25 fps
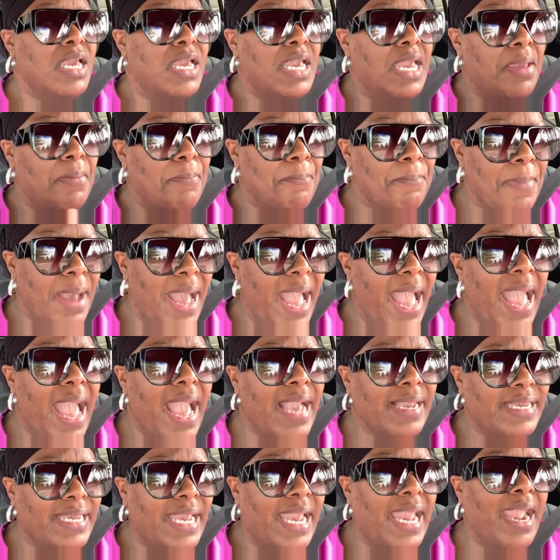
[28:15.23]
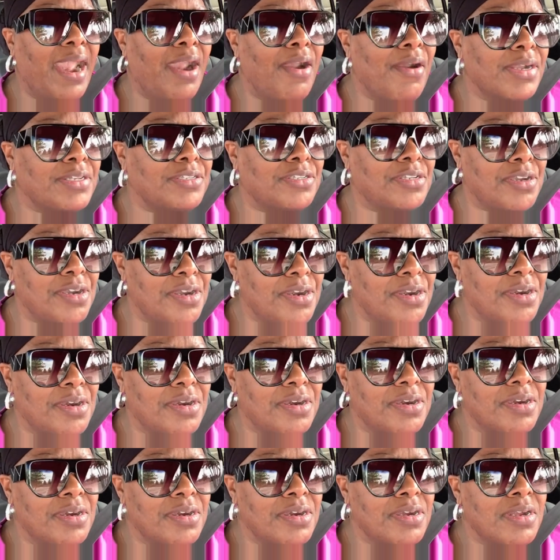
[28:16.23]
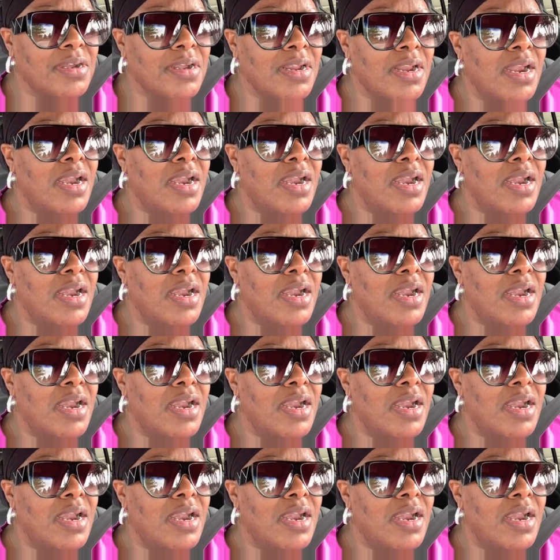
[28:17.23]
and my character